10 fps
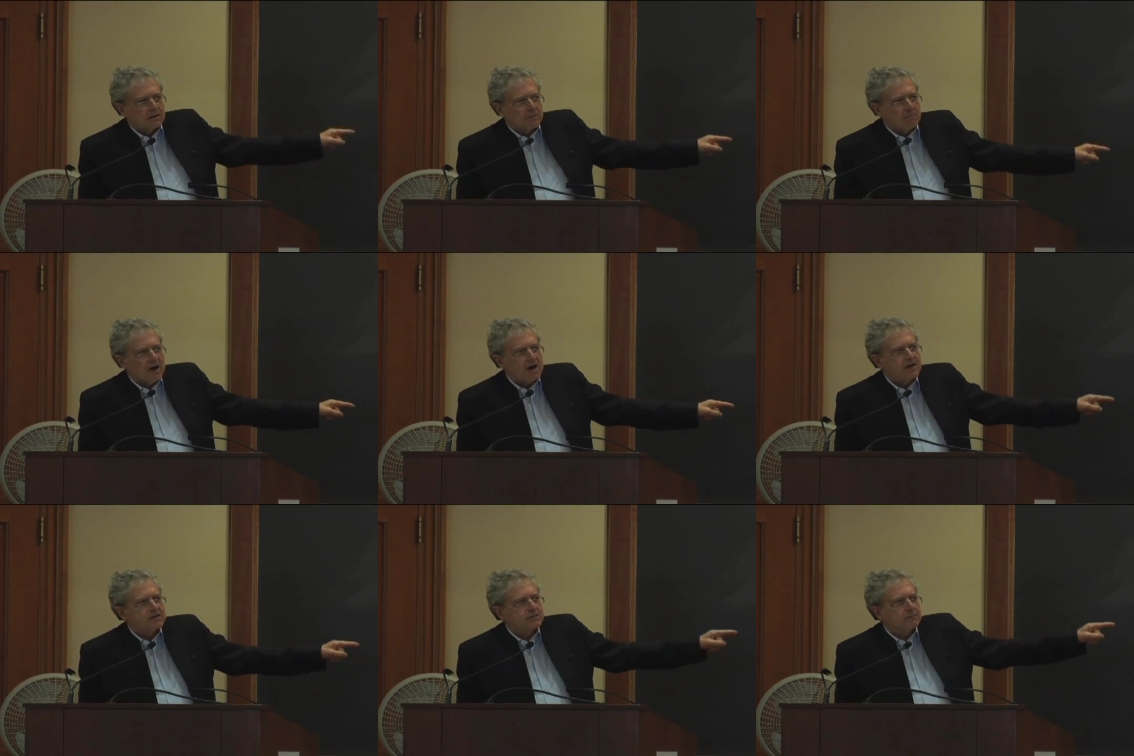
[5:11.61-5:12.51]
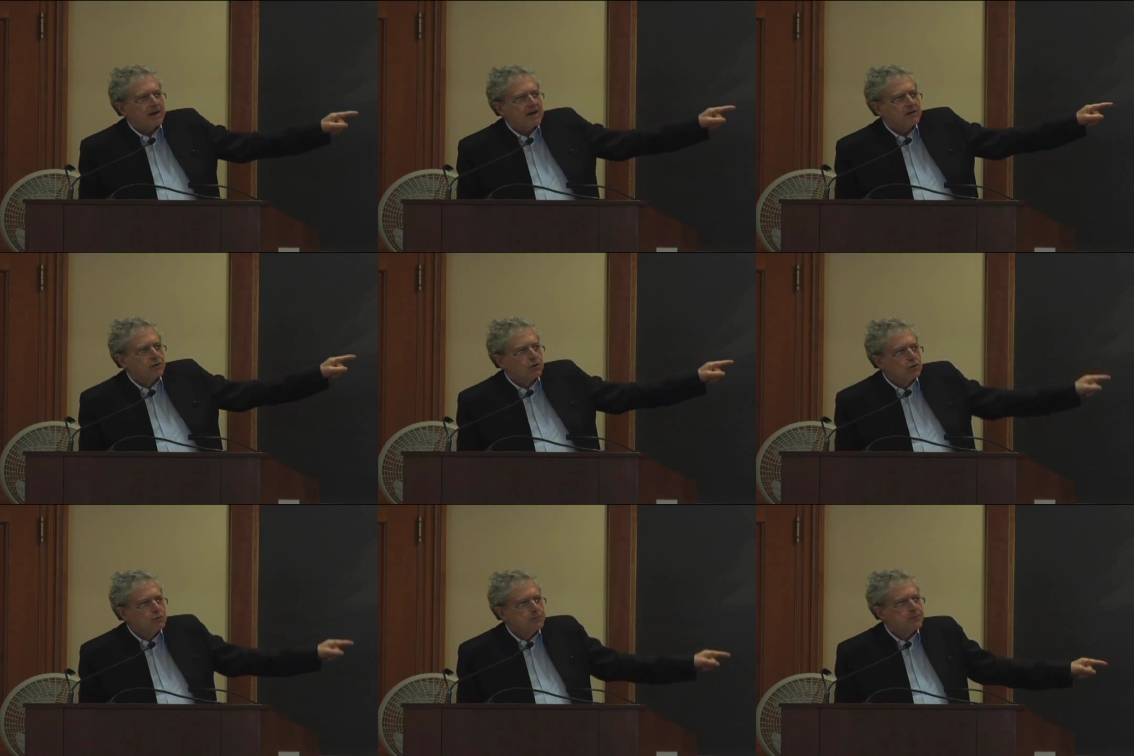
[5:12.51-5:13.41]
marked by the
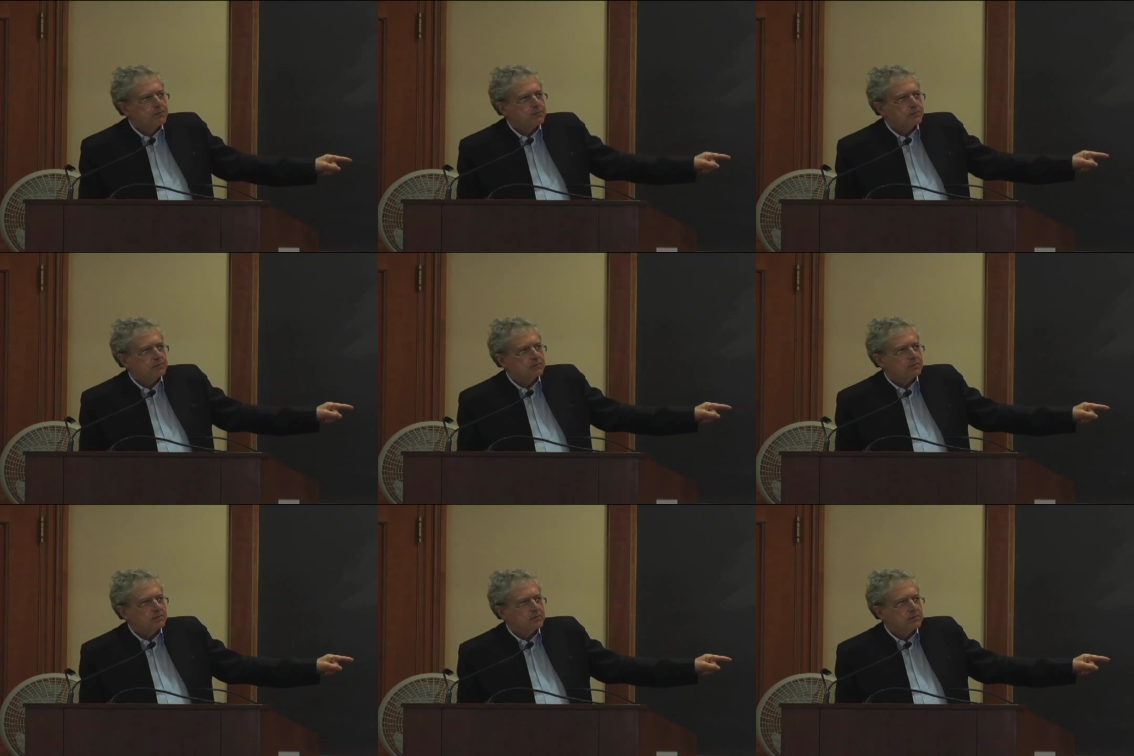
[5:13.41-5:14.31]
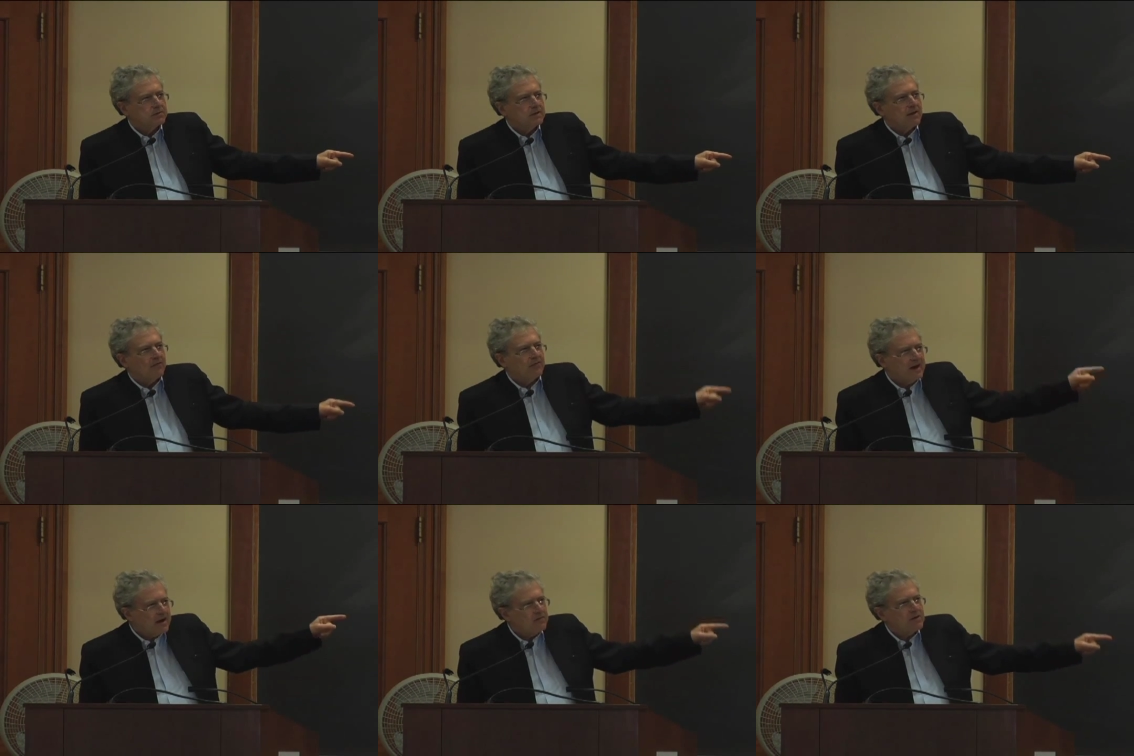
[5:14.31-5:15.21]
loop,
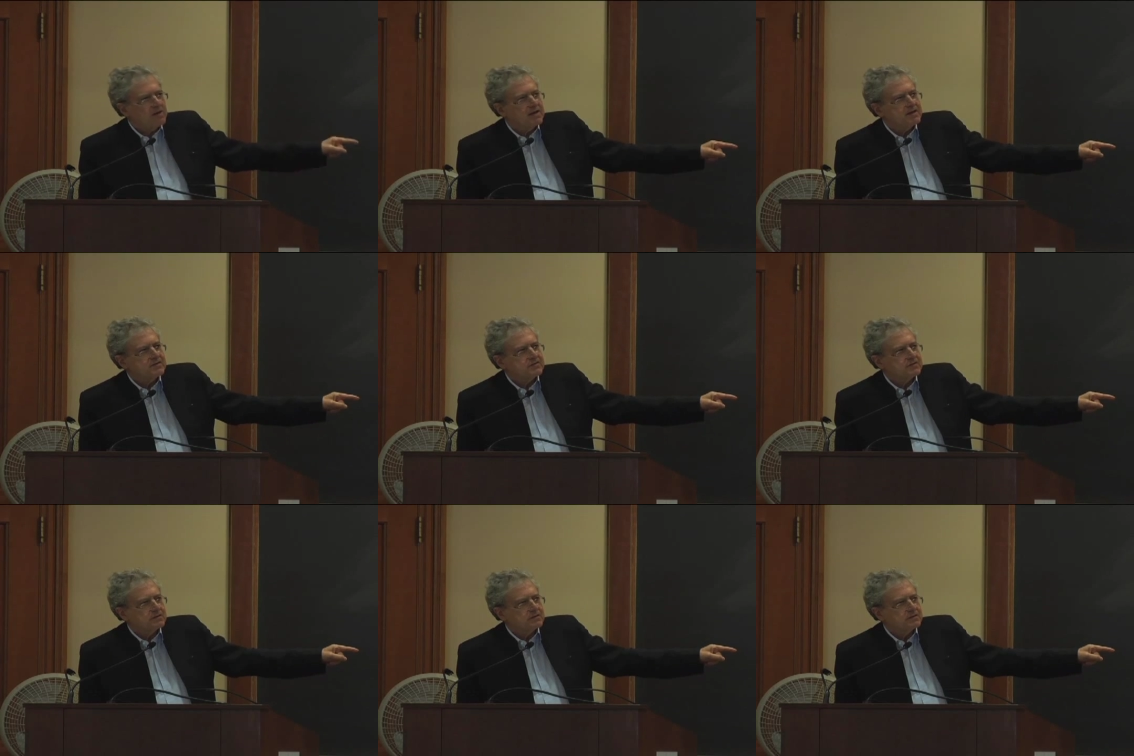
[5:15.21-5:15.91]
there he is